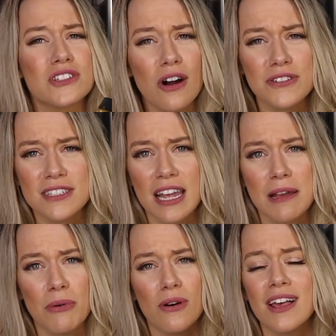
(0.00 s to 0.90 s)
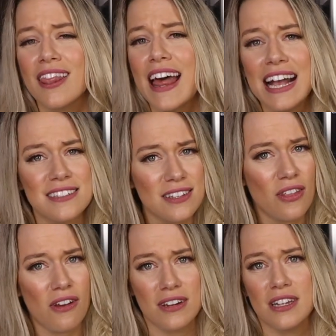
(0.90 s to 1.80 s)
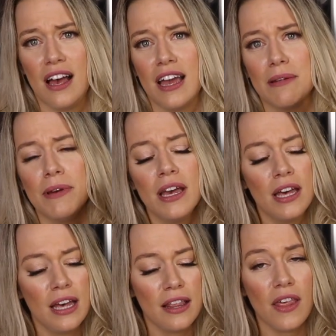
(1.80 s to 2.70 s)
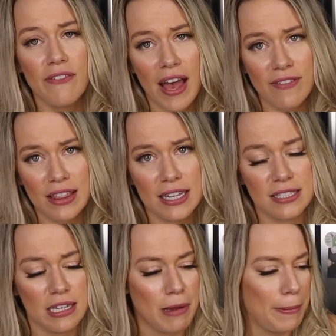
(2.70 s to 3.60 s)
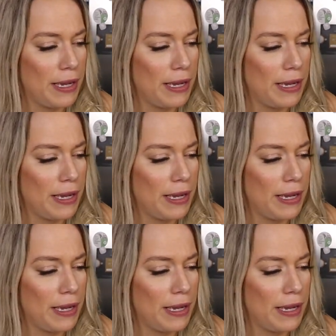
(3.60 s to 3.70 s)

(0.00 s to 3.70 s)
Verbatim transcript: Shelf stable, lasts a long time. Love having this in my